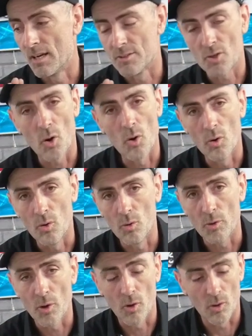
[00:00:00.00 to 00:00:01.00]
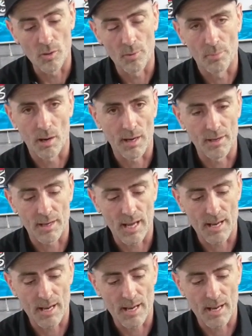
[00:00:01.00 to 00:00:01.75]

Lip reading: as all your other brand